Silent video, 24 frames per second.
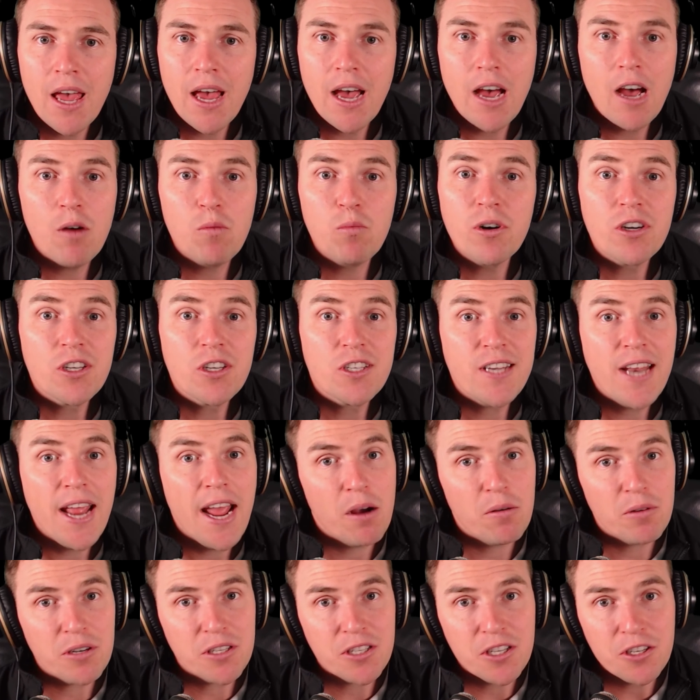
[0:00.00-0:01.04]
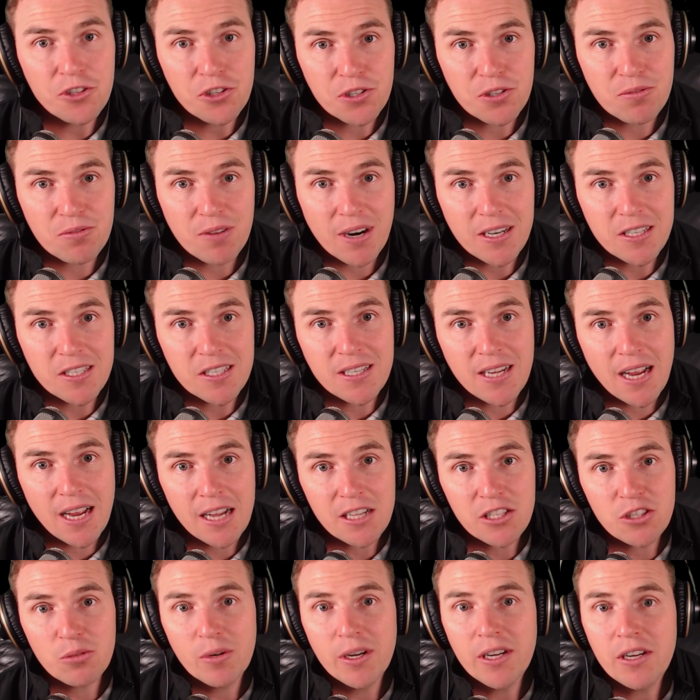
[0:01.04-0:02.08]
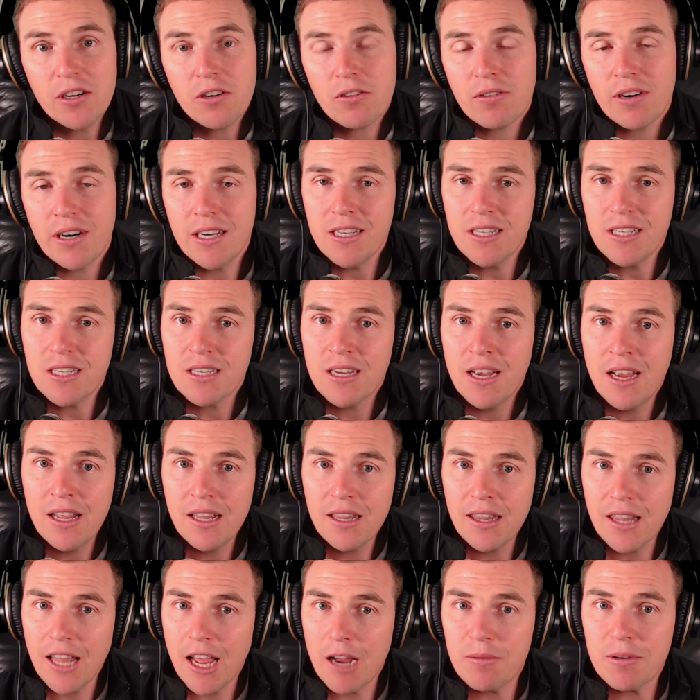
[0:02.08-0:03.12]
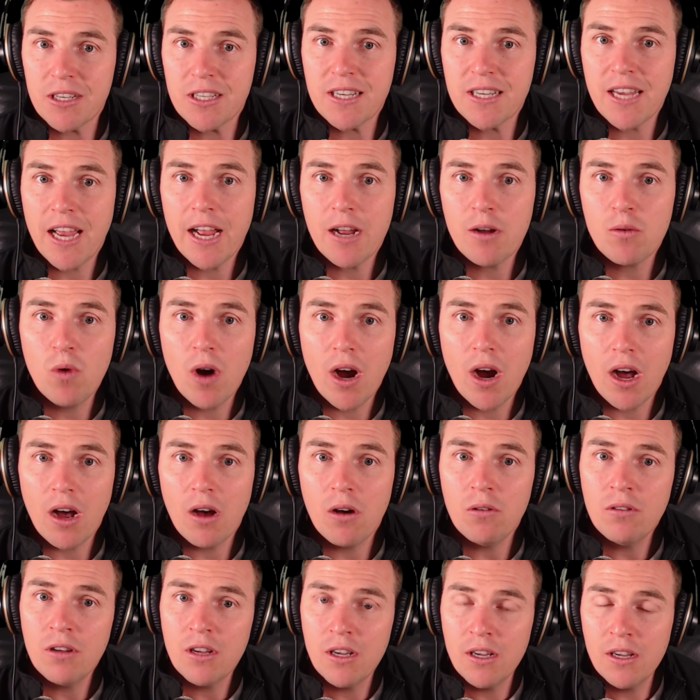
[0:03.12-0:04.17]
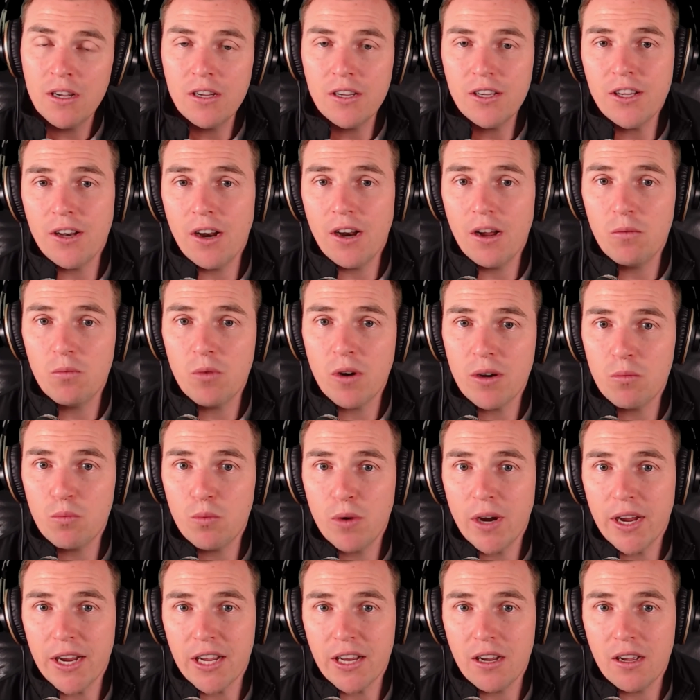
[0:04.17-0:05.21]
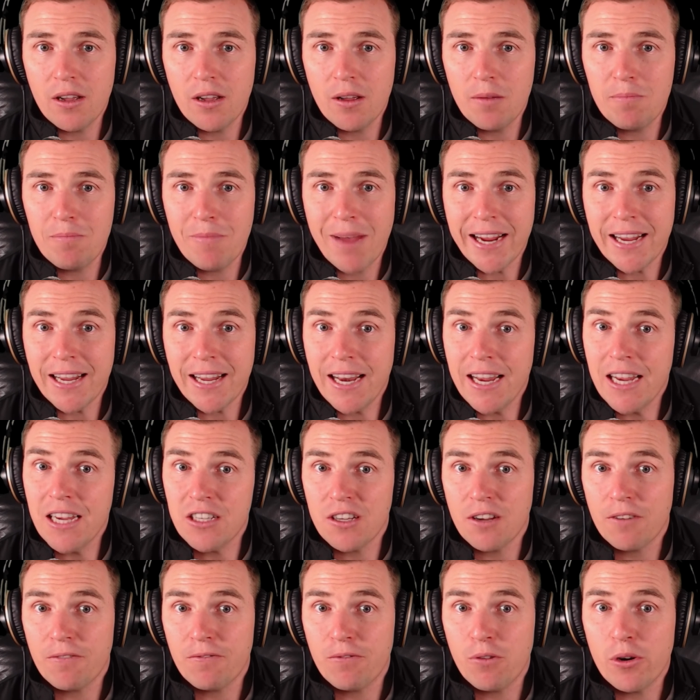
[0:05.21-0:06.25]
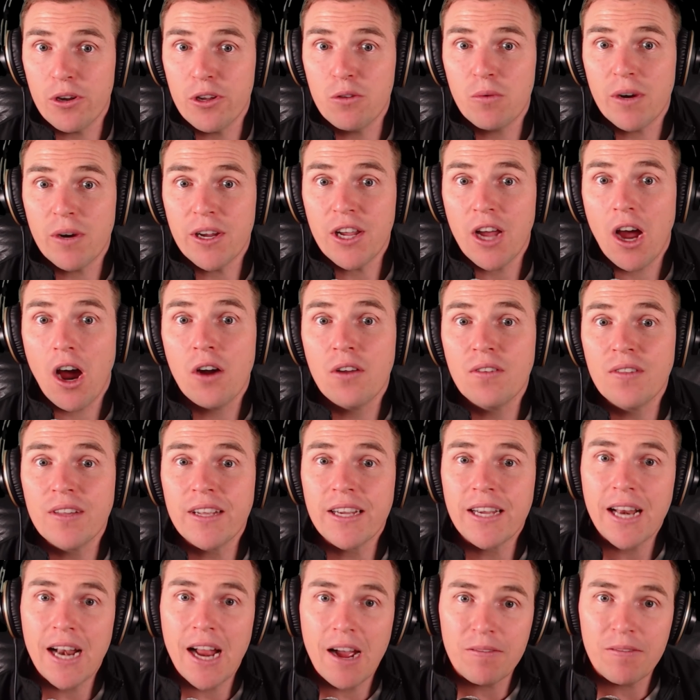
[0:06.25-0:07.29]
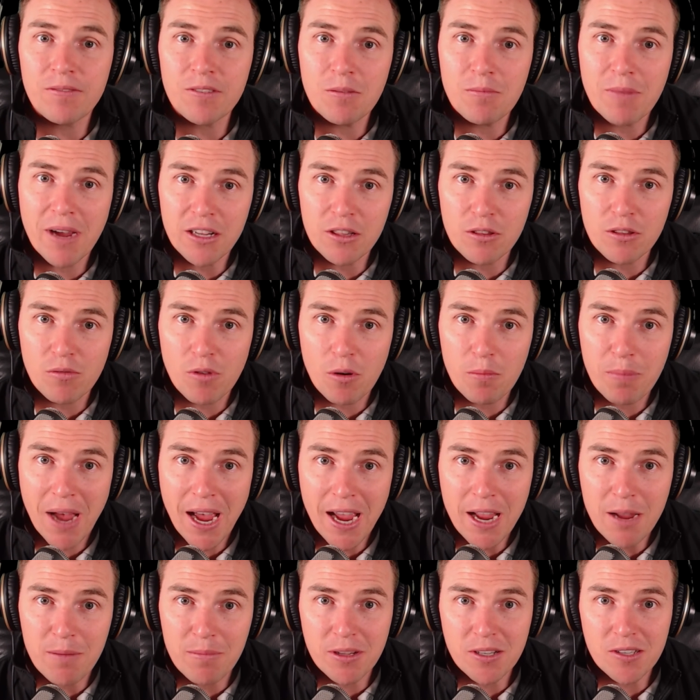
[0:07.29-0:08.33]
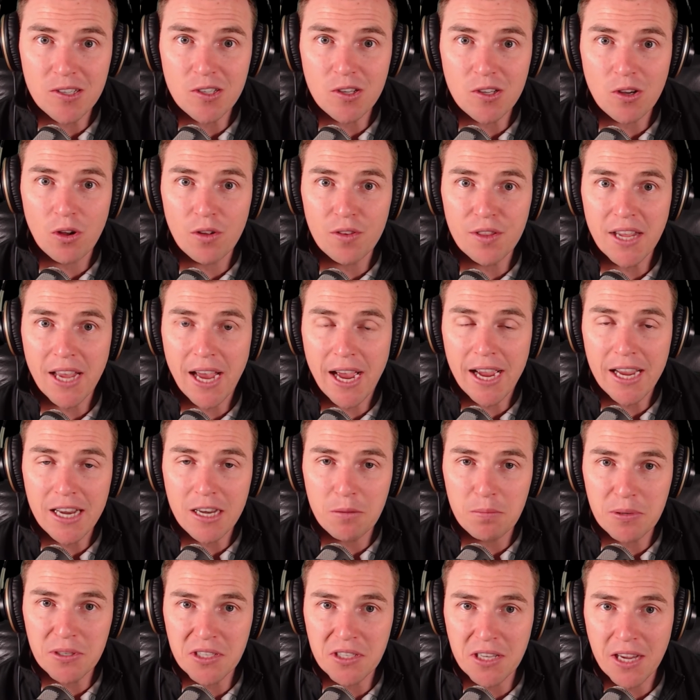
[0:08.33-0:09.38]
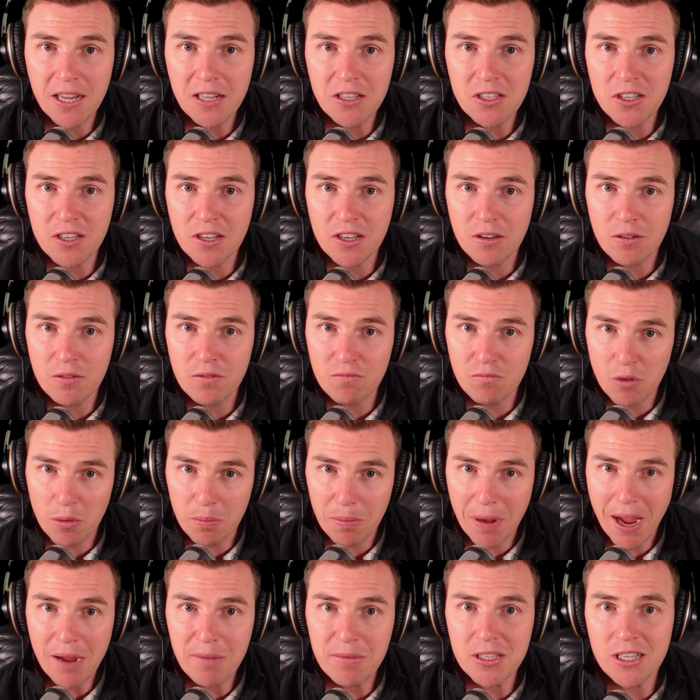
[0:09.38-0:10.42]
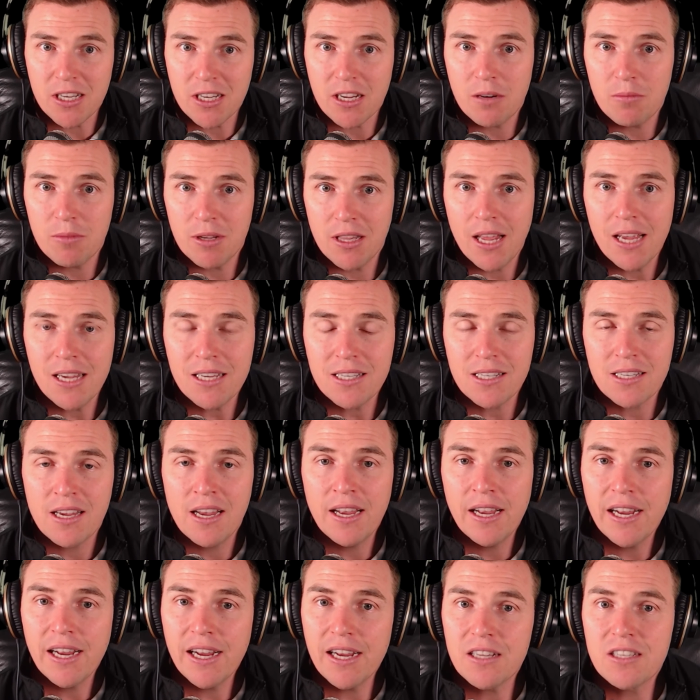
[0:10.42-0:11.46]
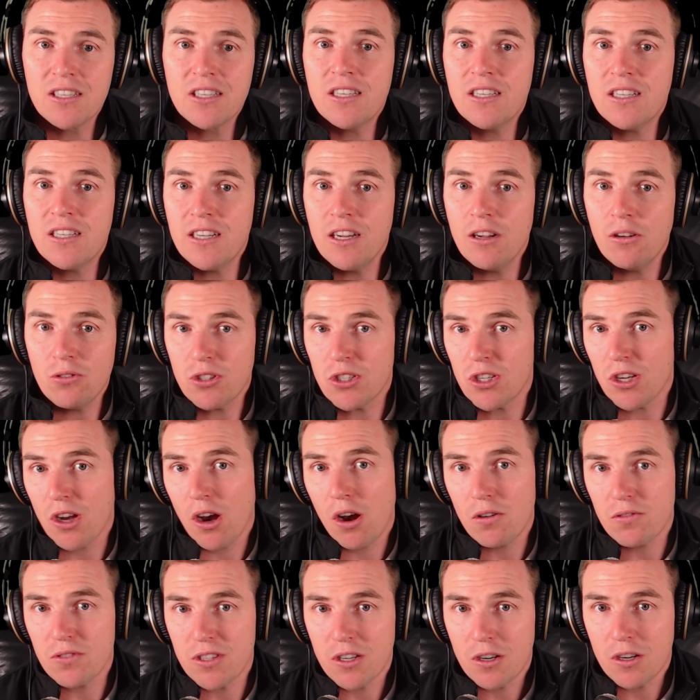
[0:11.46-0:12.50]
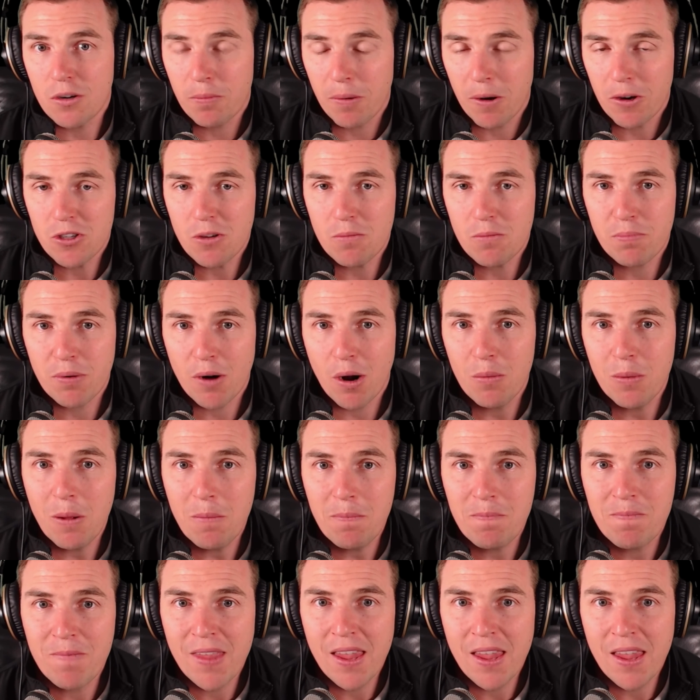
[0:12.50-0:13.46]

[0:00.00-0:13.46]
Uh, whereas now, as interest rates start to increase, Labor is saying, well, you know, we're, we're going to make it easier for you where you're only going to have to make the repayments on the 80%. So your repayments are going to be less. It still solves the deposit problem.